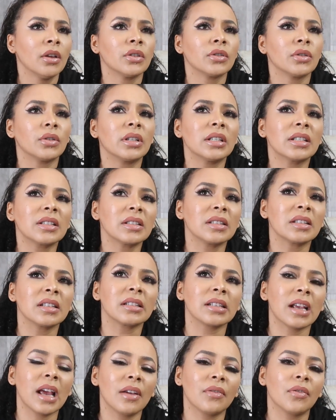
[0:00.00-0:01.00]
So this is
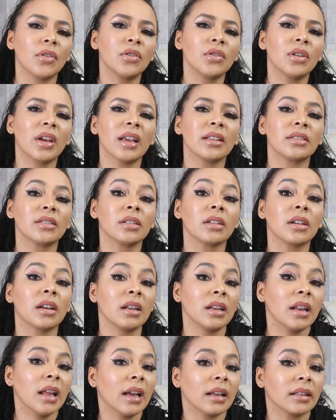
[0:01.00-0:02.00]
a time for you guys to
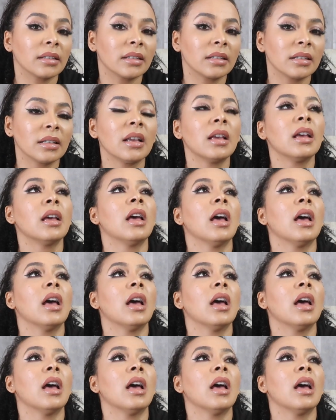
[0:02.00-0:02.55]
connect,